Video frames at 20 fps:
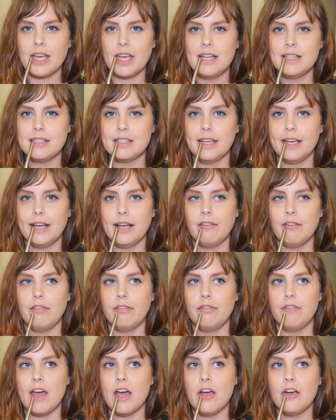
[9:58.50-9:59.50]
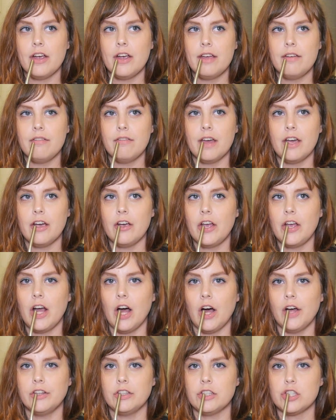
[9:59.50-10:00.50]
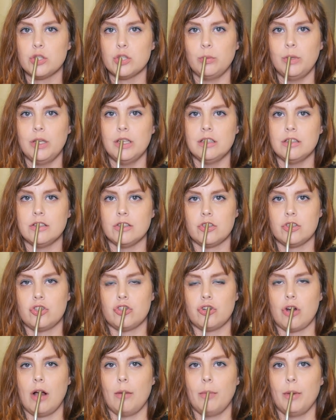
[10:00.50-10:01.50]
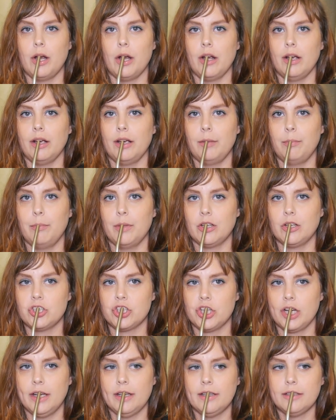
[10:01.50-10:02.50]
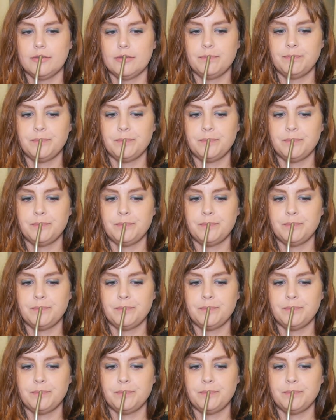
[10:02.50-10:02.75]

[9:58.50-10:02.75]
It's like a very, very unsweetened strawberry milkshake.